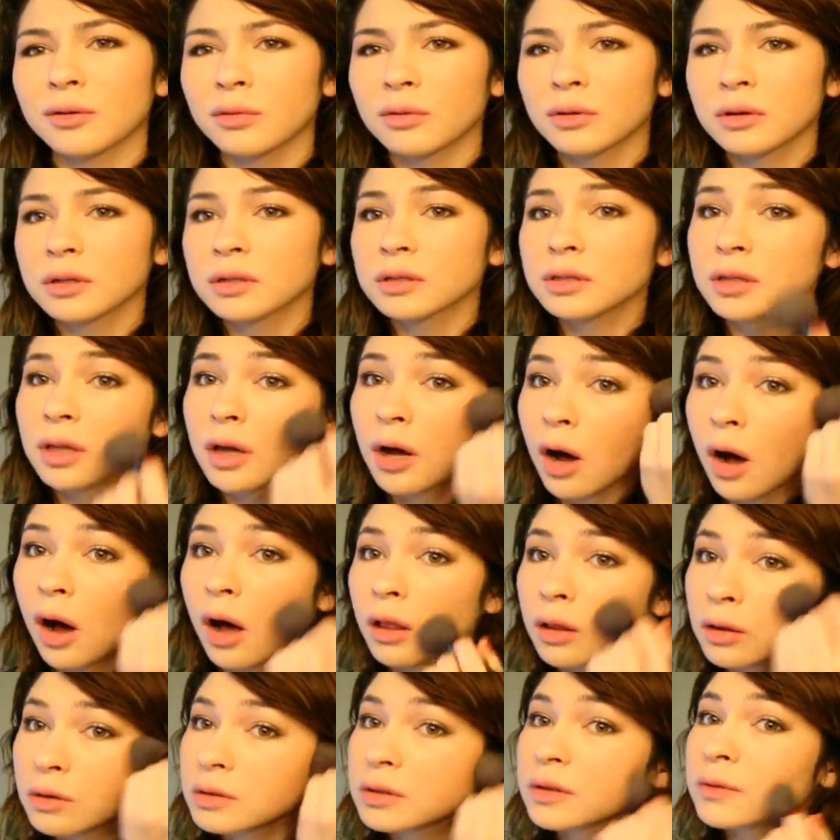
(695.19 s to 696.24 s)
corners, the
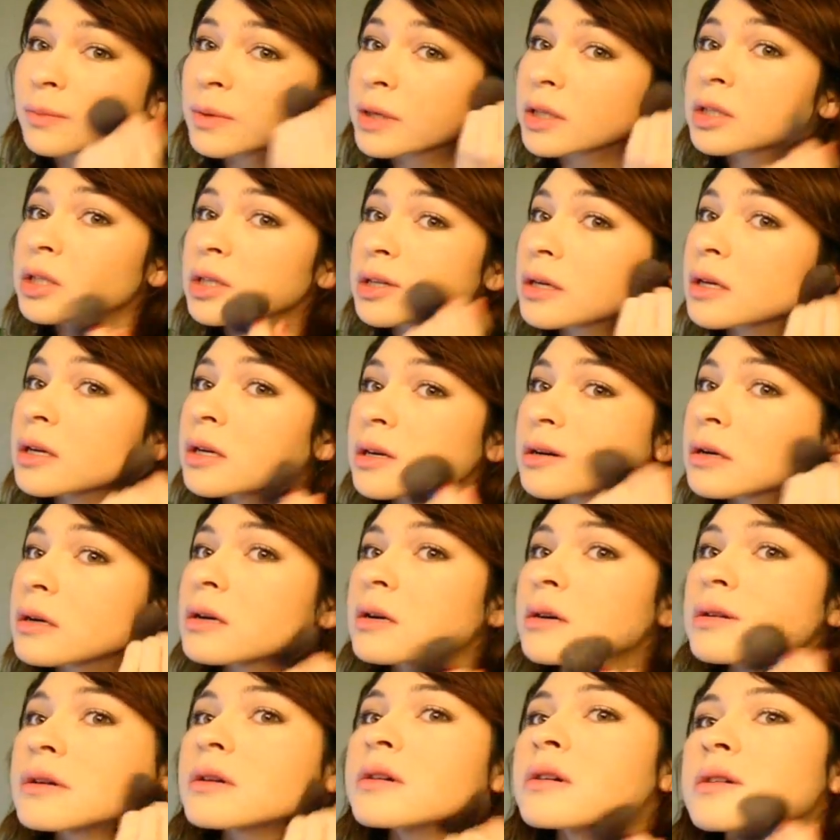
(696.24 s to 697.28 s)
hollows of my cheek,
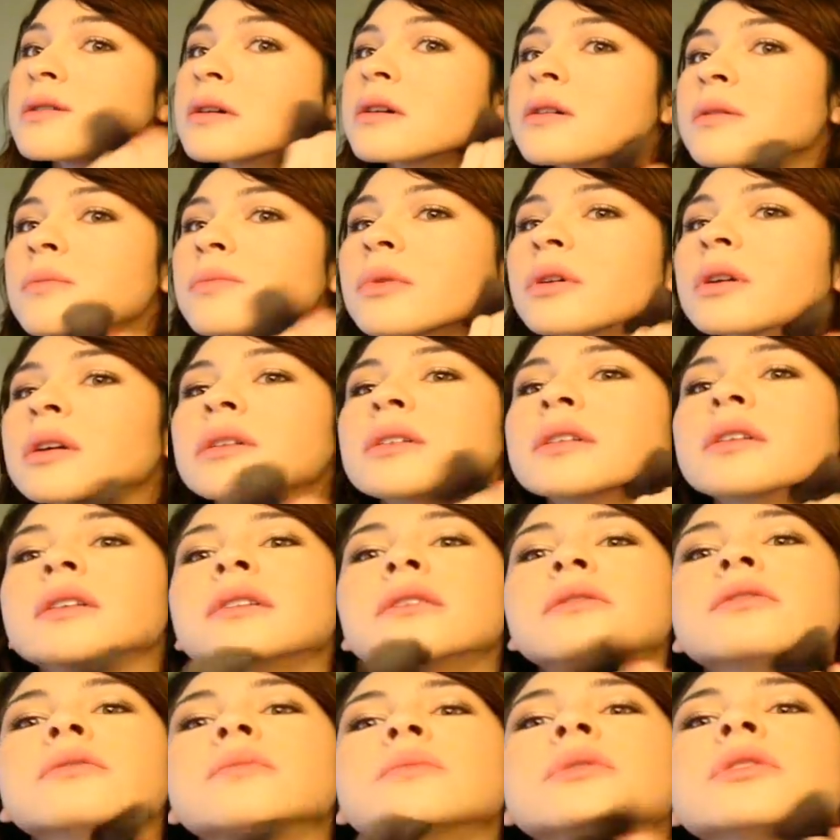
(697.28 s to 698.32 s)
and bring it
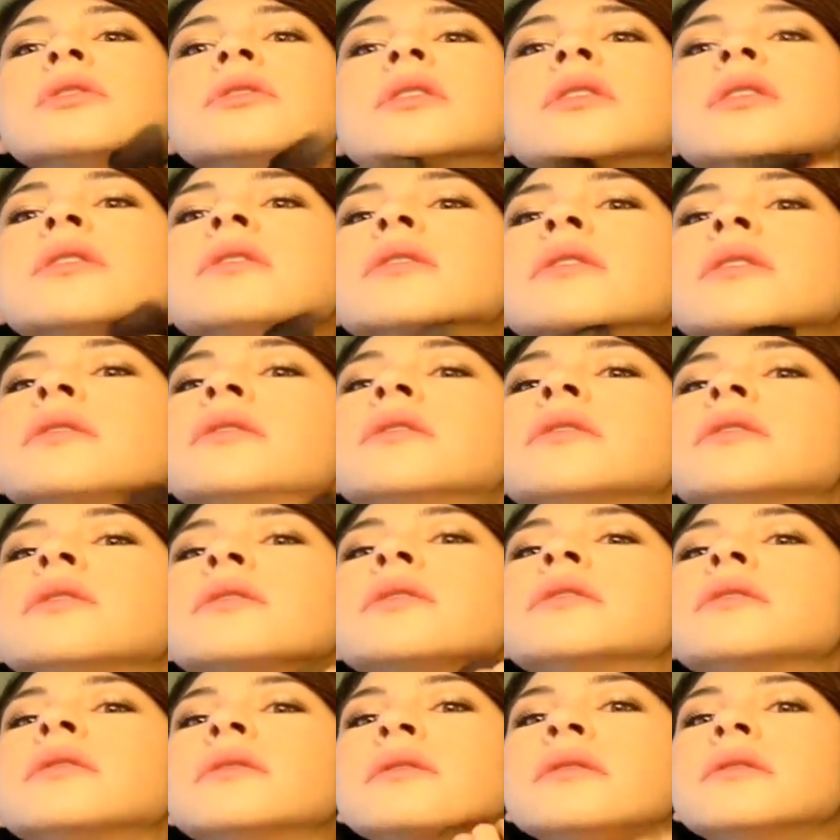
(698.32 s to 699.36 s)
down to my
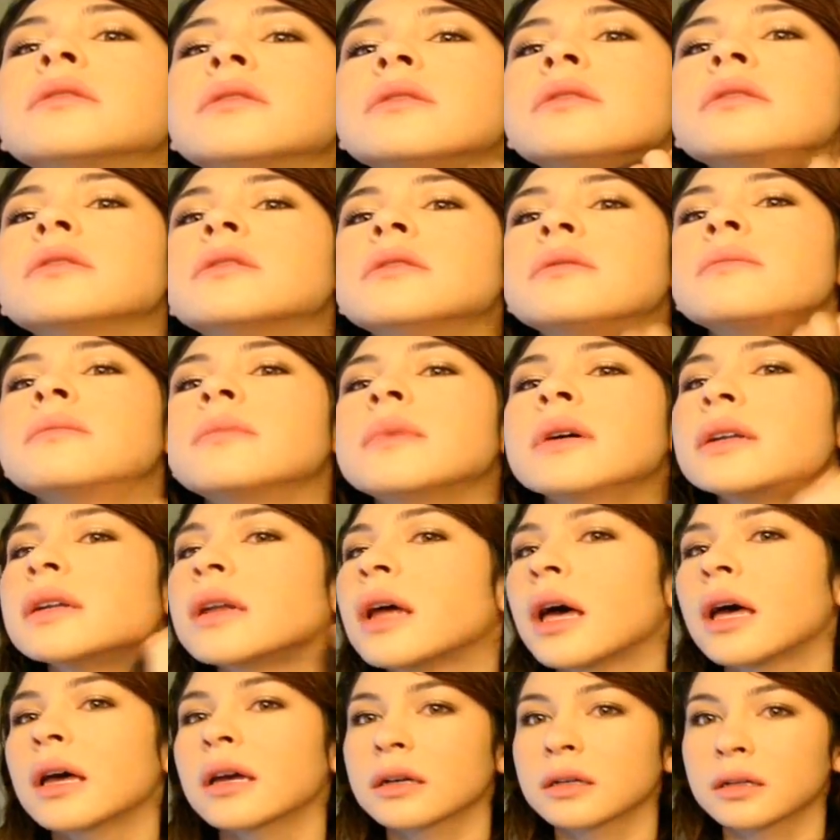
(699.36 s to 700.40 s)
jawline and my
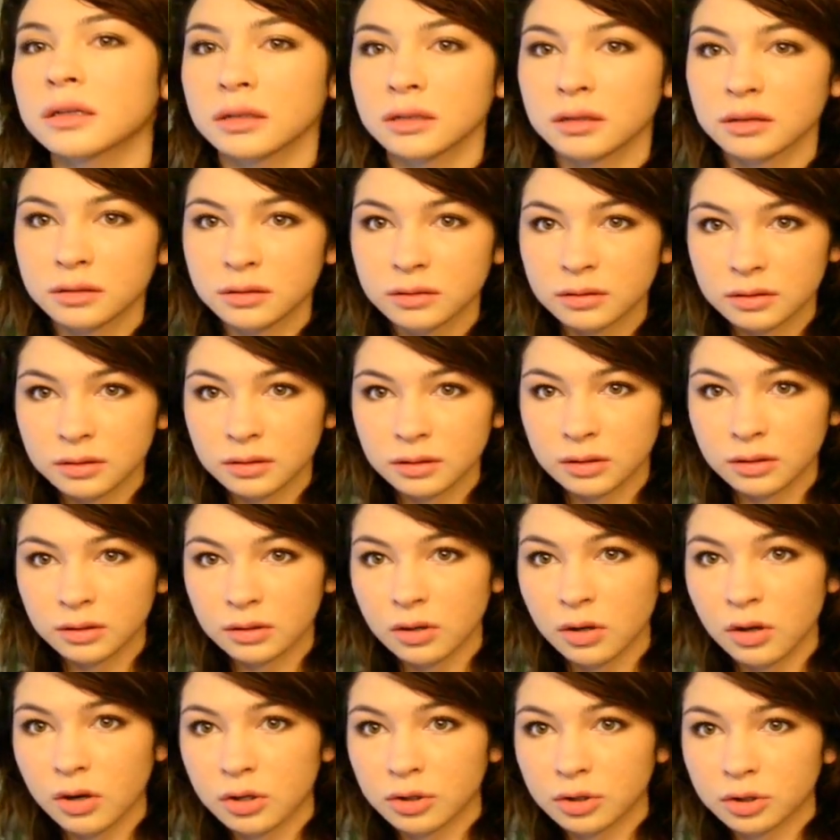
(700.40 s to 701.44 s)
neck and
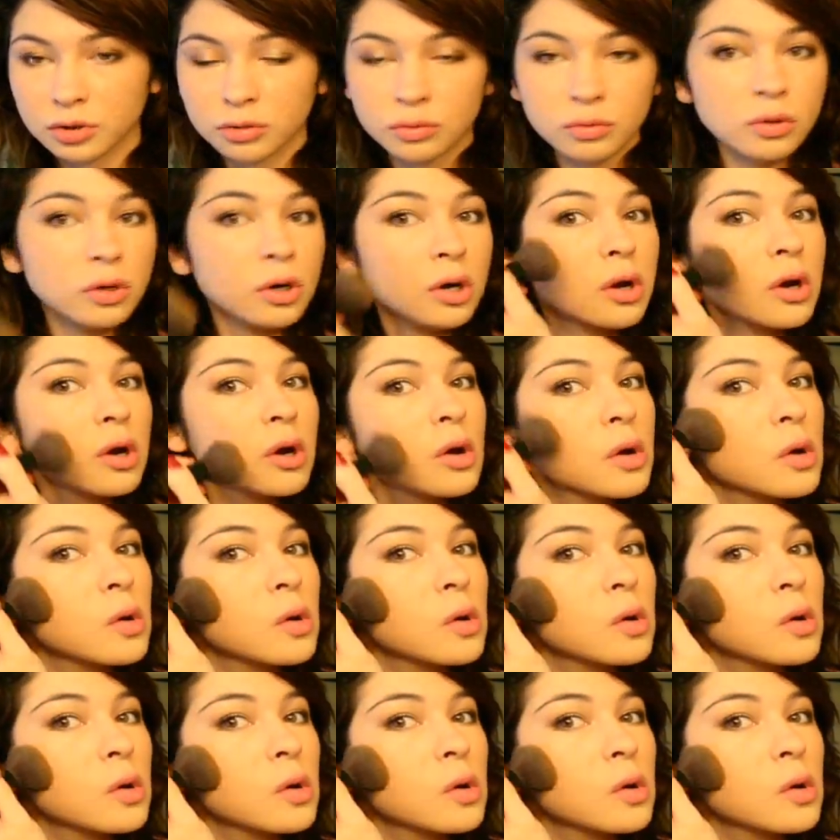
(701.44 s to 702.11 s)
contour.